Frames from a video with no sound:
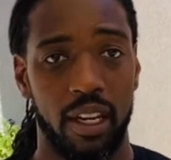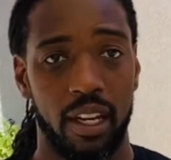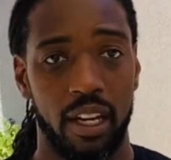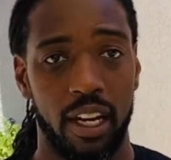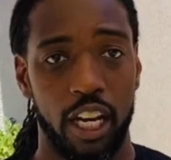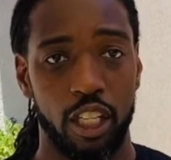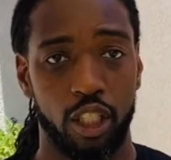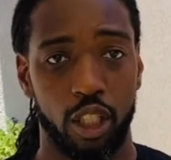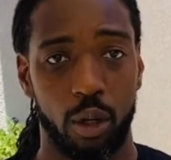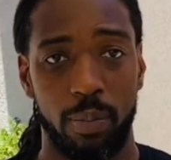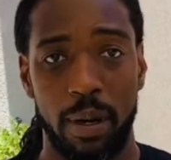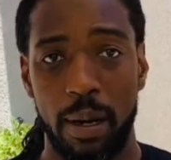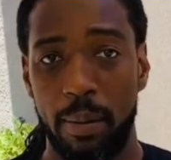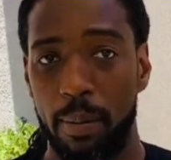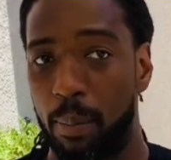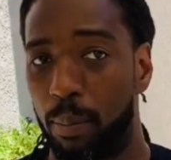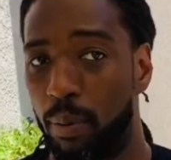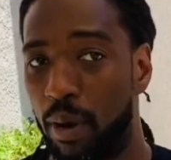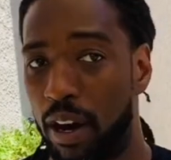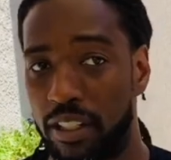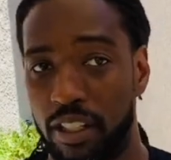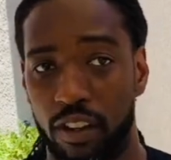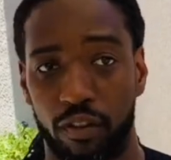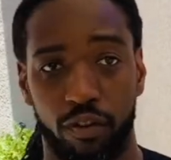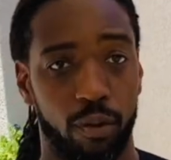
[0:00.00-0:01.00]
And so people
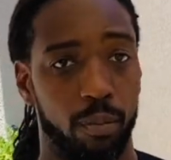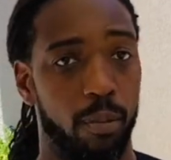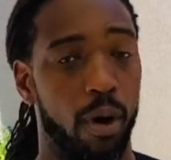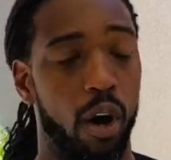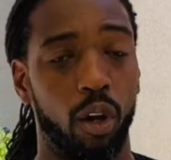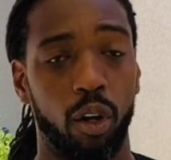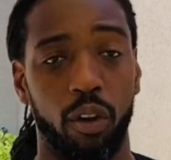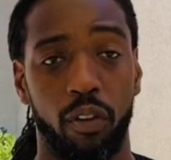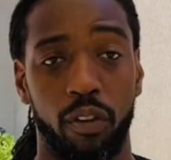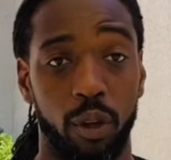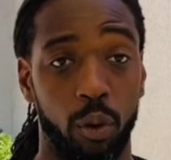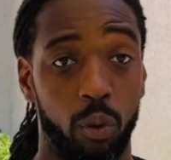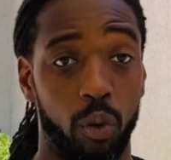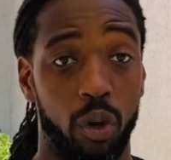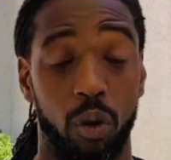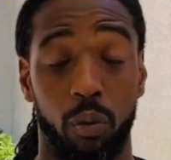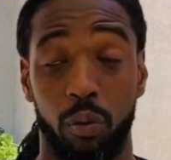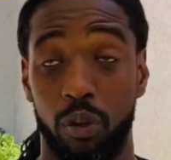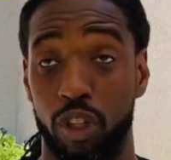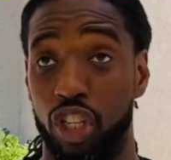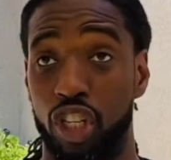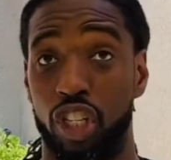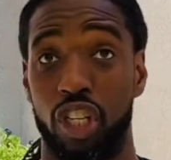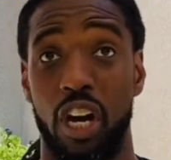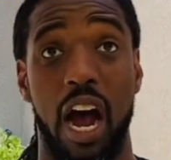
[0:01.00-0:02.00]
present from all over the world were
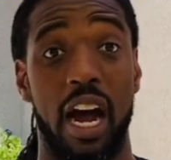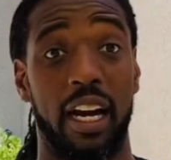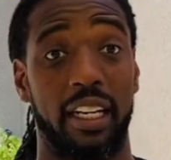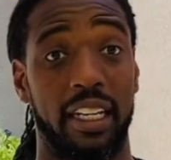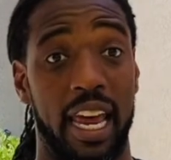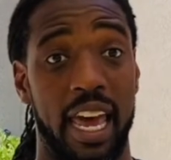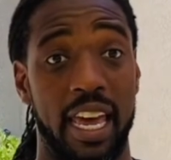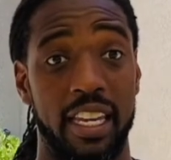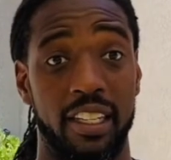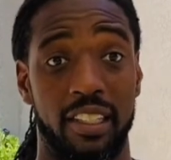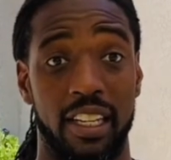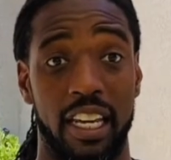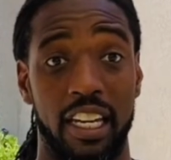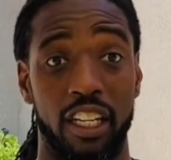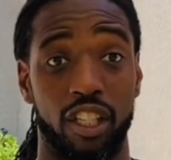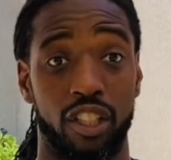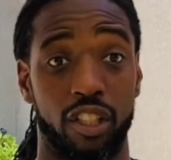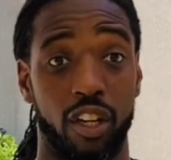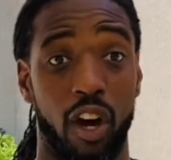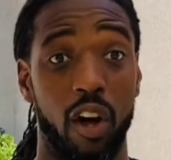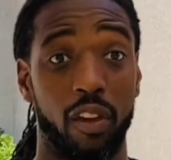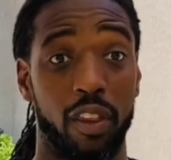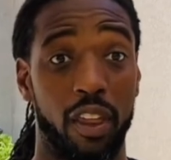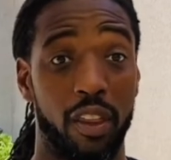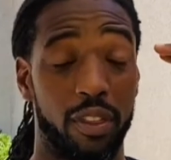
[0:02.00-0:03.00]
shocked as they
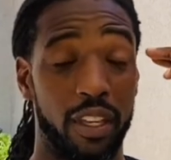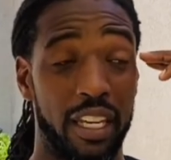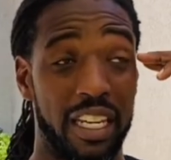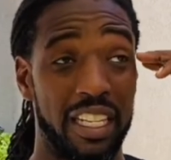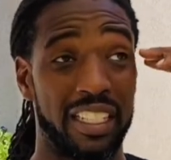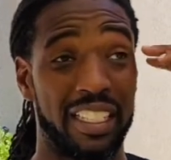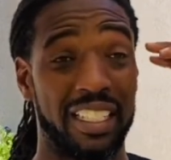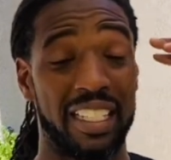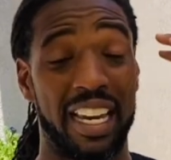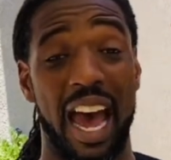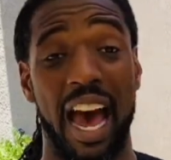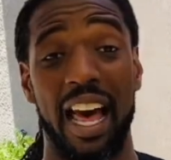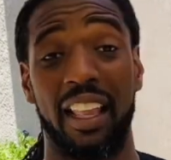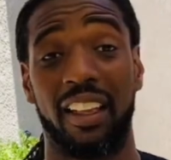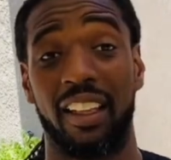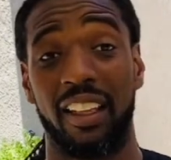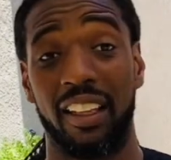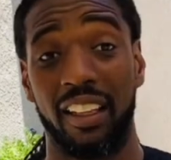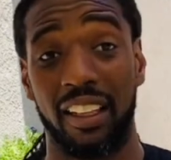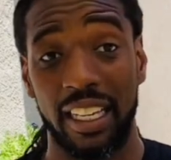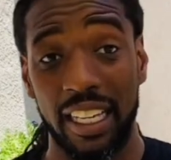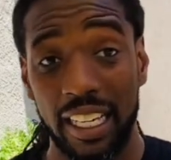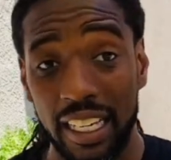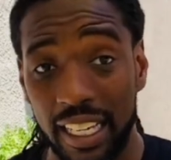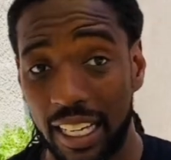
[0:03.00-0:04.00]
saw that these
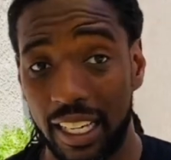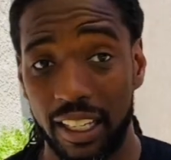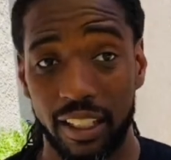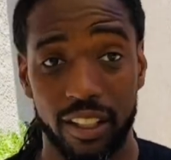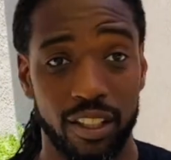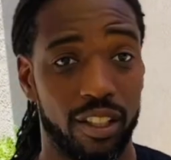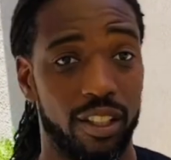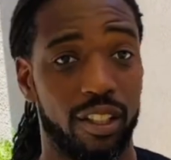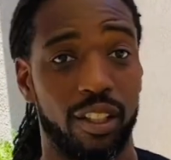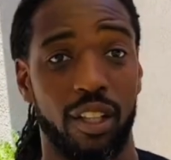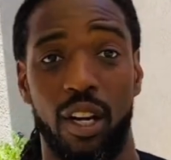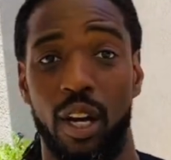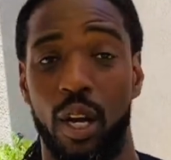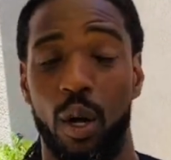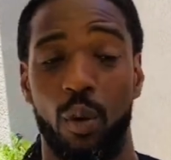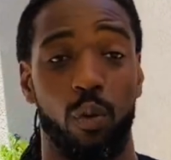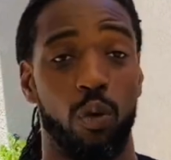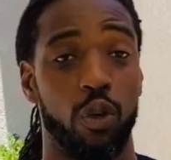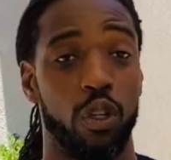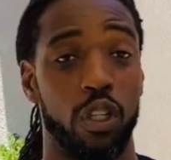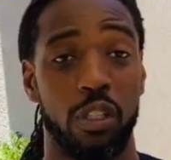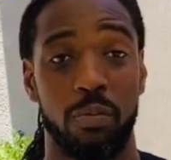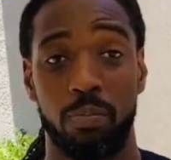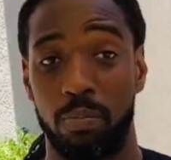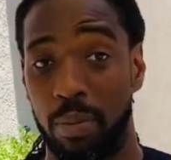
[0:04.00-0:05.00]
Galileans were
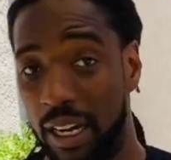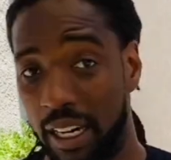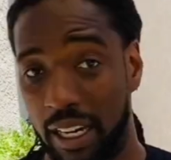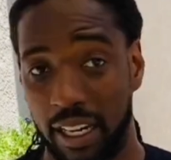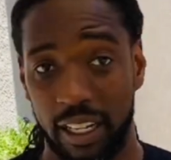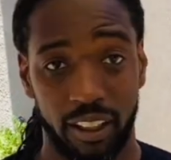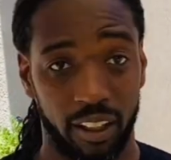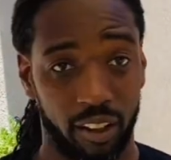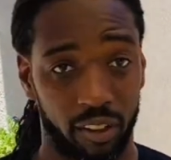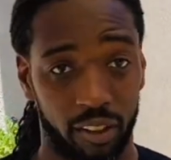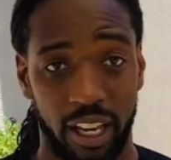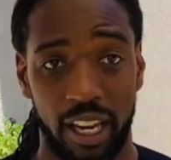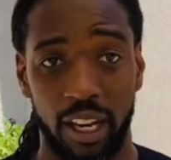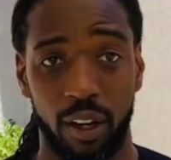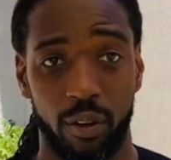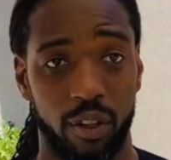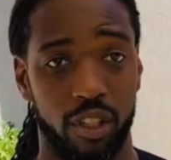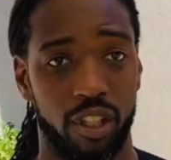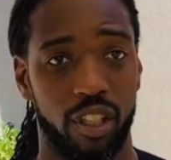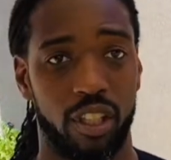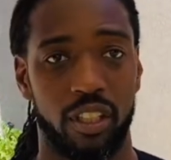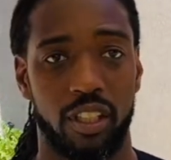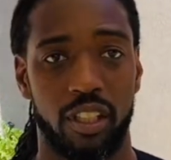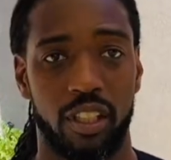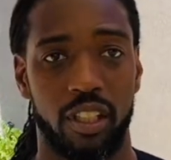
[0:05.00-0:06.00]
speaking their
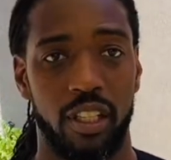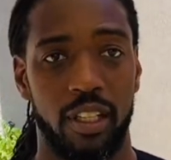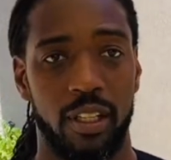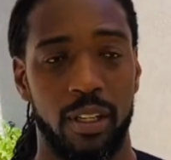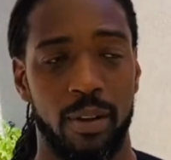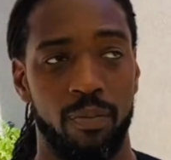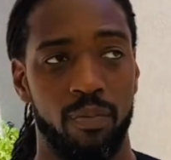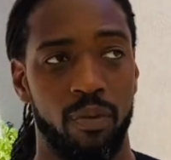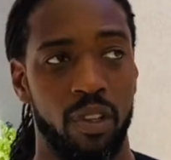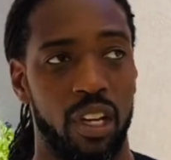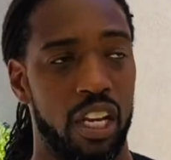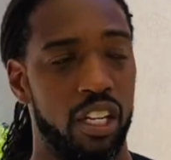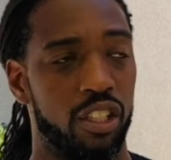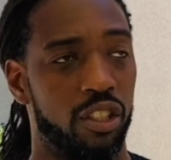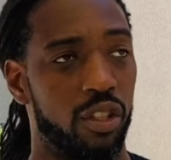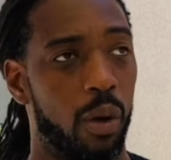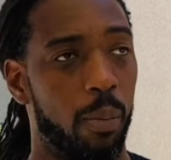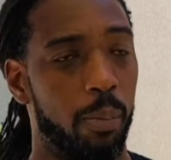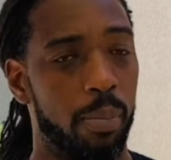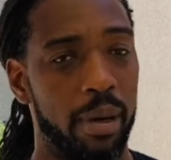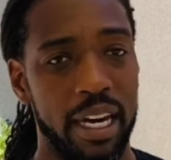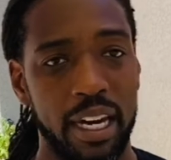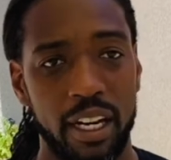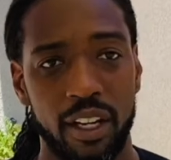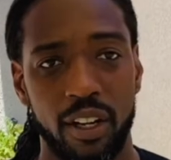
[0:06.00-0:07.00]
languages. And so
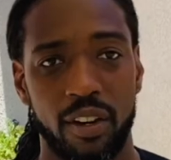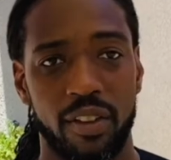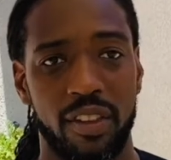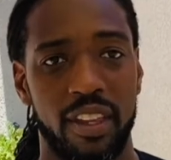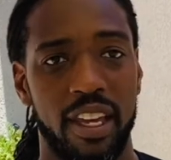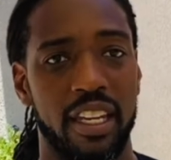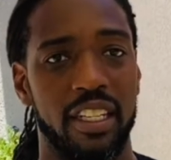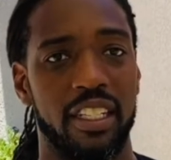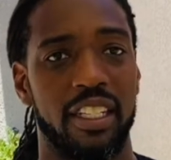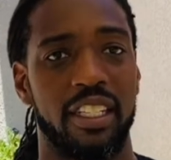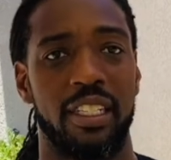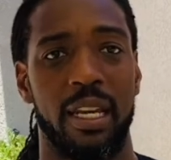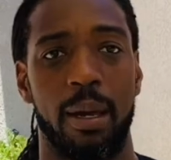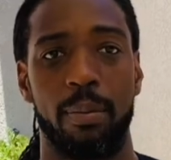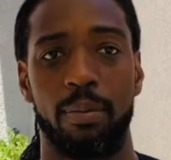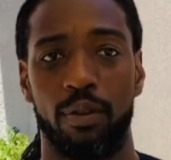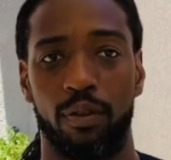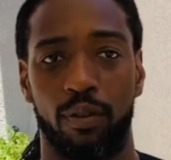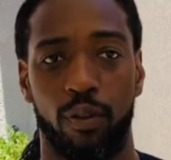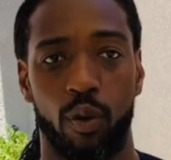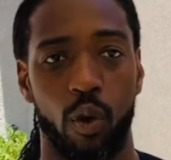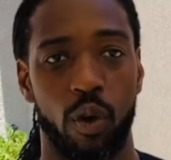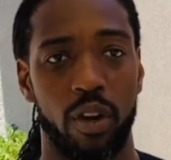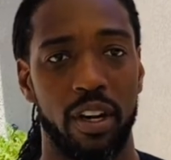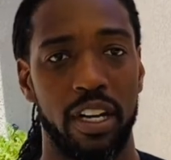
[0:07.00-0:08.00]
Peter then steps
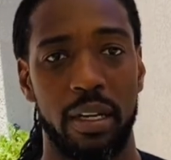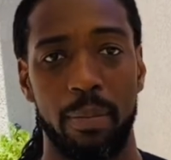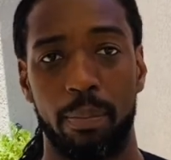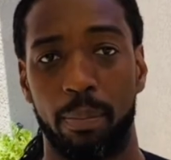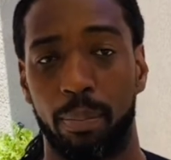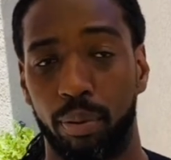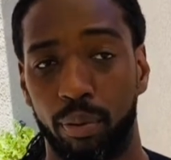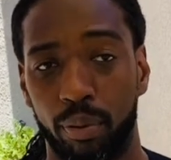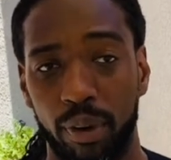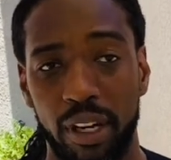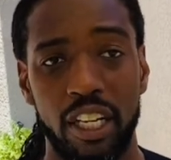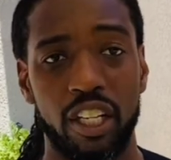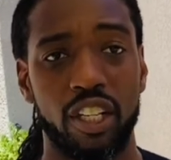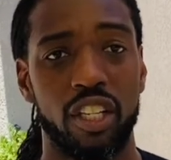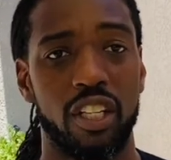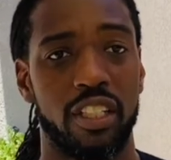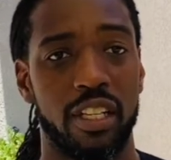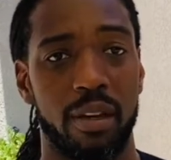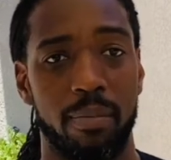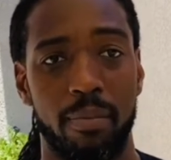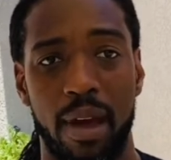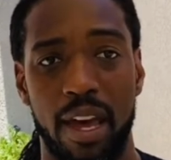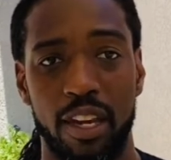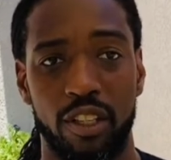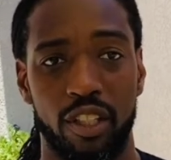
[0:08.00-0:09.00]
forward and he preaches a
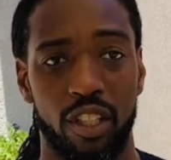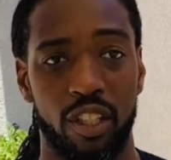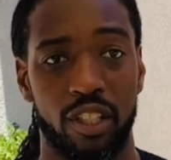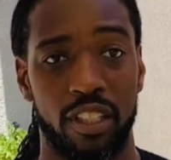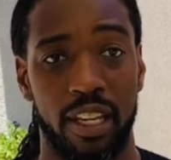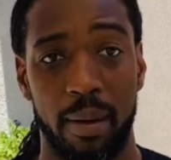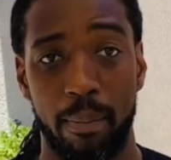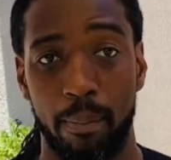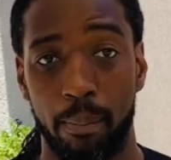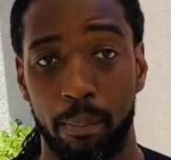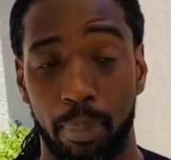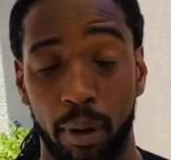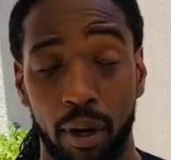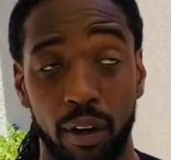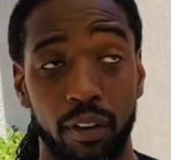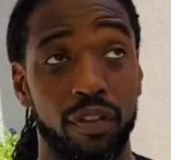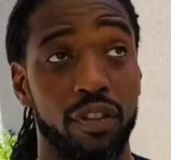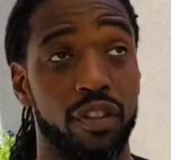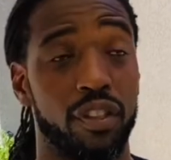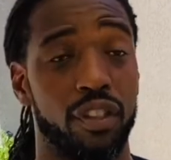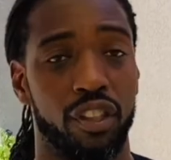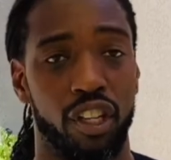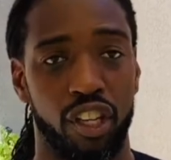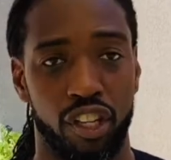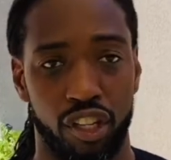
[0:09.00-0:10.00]
message that
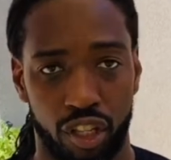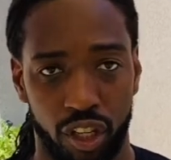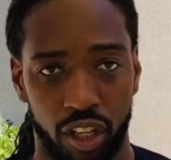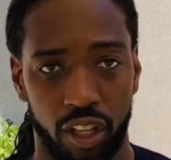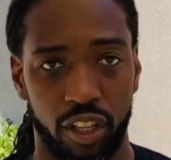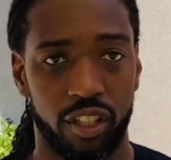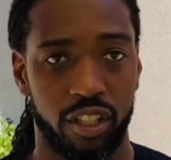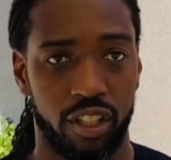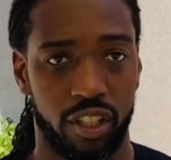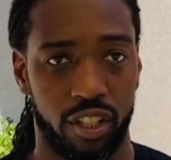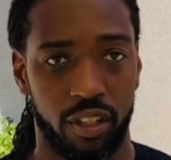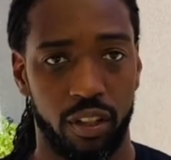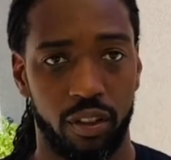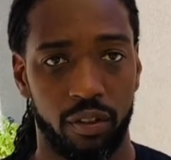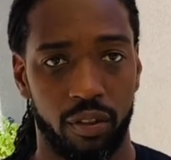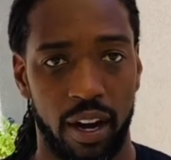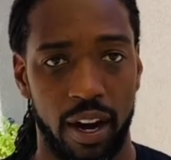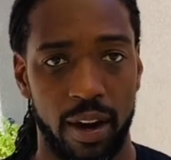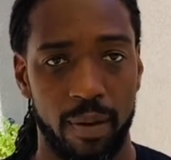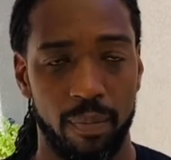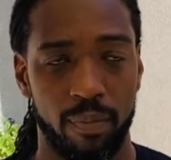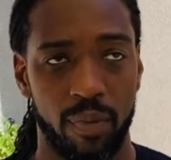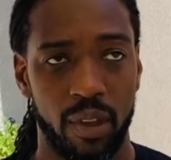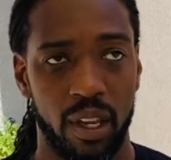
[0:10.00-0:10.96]
births the church, right?